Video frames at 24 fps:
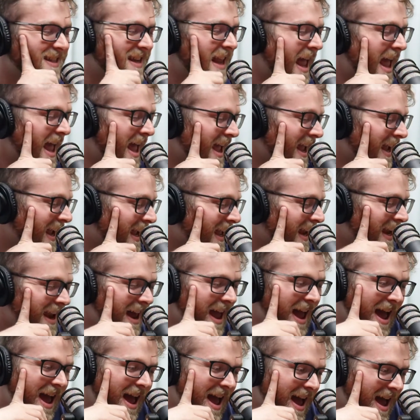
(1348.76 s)
Hanging
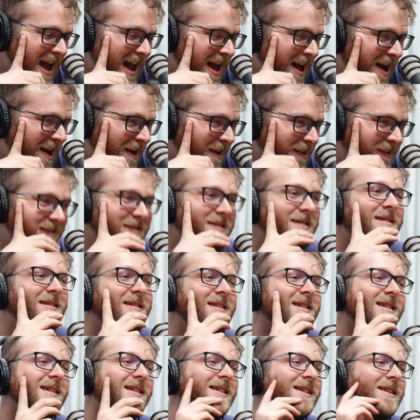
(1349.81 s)
out. Yeah,
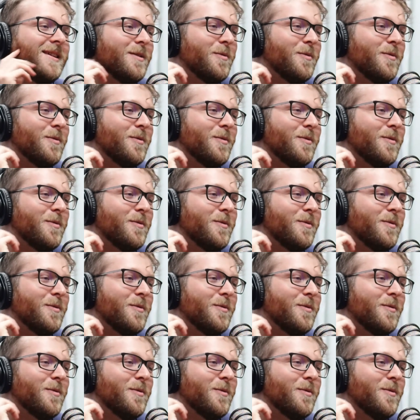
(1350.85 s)
yeah, yeah. I'm